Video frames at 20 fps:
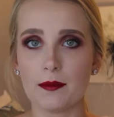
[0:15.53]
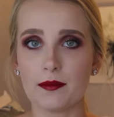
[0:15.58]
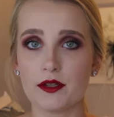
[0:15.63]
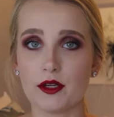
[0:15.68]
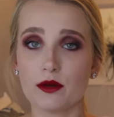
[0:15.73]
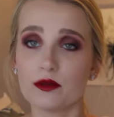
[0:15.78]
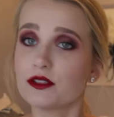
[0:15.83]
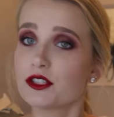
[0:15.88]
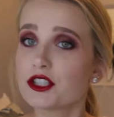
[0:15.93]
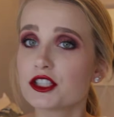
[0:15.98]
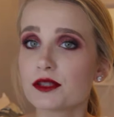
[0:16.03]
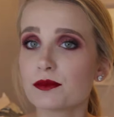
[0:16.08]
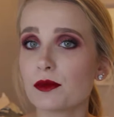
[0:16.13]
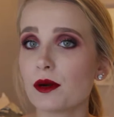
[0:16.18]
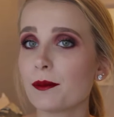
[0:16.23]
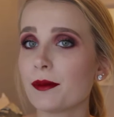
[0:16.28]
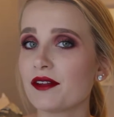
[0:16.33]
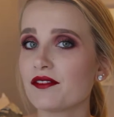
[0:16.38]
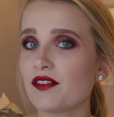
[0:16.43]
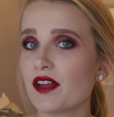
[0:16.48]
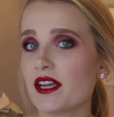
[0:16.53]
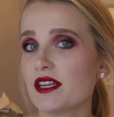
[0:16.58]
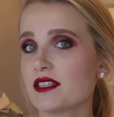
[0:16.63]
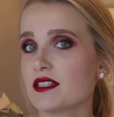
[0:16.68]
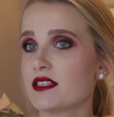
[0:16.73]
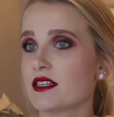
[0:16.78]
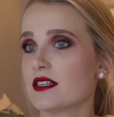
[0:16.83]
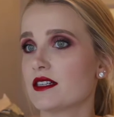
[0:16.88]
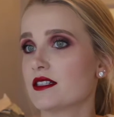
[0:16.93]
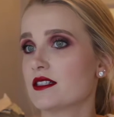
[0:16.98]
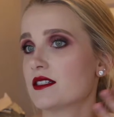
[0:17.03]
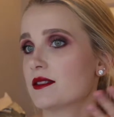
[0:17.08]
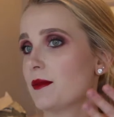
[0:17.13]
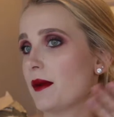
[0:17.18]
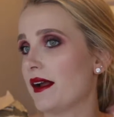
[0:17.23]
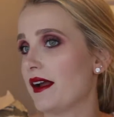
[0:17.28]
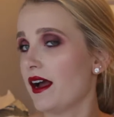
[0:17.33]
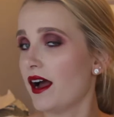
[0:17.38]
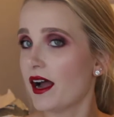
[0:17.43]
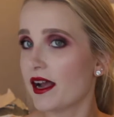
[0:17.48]
The only shimmer on my face is
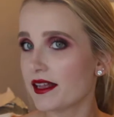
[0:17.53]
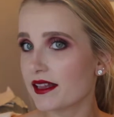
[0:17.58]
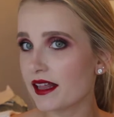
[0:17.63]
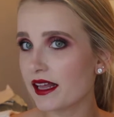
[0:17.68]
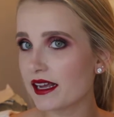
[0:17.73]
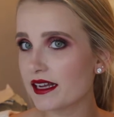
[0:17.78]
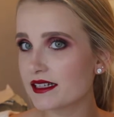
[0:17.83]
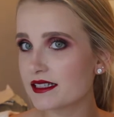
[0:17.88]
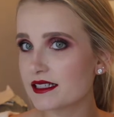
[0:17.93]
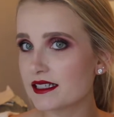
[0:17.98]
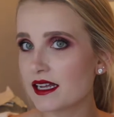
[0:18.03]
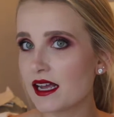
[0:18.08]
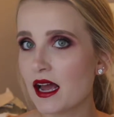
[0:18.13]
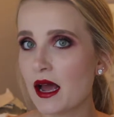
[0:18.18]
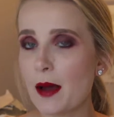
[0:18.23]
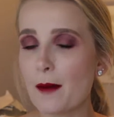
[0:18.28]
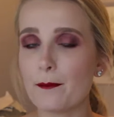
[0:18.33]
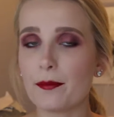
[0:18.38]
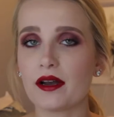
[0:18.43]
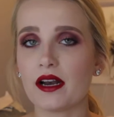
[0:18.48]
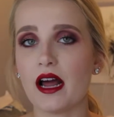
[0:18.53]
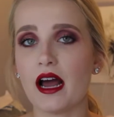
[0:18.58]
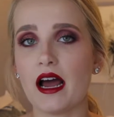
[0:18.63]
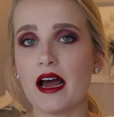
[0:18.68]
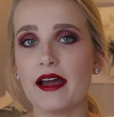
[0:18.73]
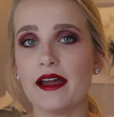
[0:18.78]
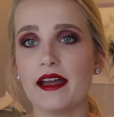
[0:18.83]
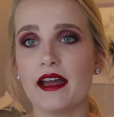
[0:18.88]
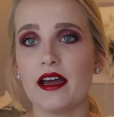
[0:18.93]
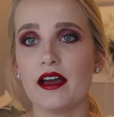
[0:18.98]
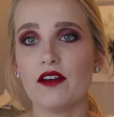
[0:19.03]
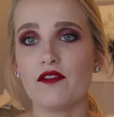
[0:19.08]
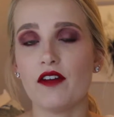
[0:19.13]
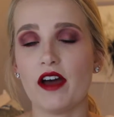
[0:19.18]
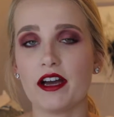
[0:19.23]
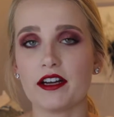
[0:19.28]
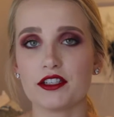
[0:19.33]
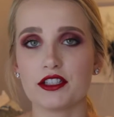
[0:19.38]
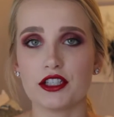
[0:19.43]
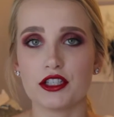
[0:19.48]
my highlight, but I have
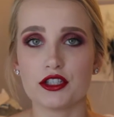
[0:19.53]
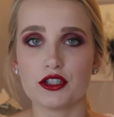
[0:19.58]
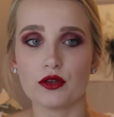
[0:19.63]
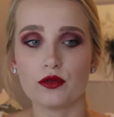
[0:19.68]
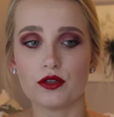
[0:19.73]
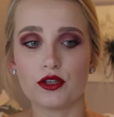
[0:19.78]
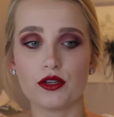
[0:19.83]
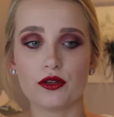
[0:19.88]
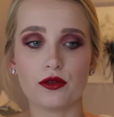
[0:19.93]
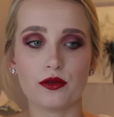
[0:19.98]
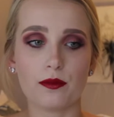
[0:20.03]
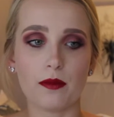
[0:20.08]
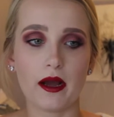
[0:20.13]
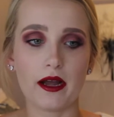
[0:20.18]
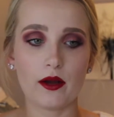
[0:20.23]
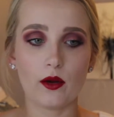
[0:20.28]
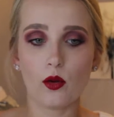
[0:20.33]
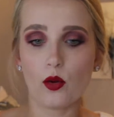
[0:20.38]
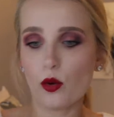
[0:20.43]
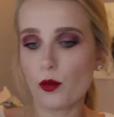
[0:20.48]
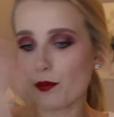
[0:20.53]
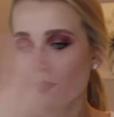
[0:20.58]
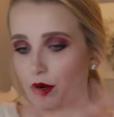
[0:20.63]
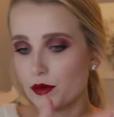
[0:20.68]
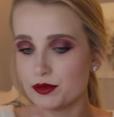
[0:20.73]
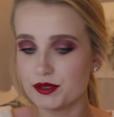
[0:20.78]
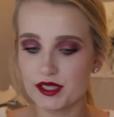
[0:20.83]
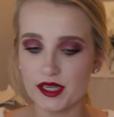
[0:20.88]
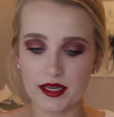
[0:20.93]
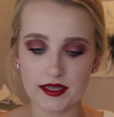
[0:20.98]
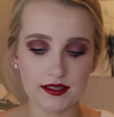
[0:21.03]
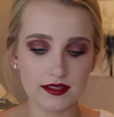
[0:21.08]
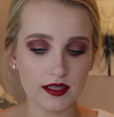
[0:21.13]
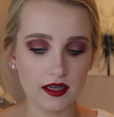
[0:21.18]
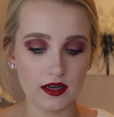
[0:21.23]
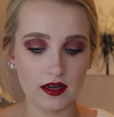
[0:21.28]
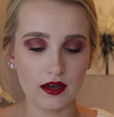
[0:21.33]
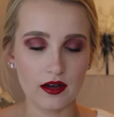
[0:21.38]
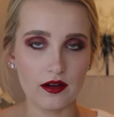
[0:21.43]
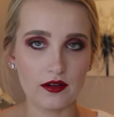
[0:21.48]
actually shown you my whole process
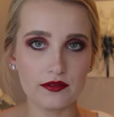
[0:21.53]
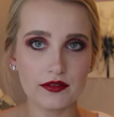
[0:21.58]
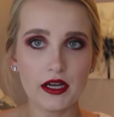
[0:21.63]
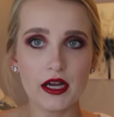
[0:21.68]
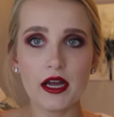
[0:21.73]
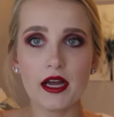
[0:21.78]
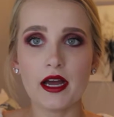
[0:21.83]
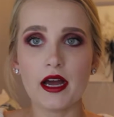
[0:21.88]
of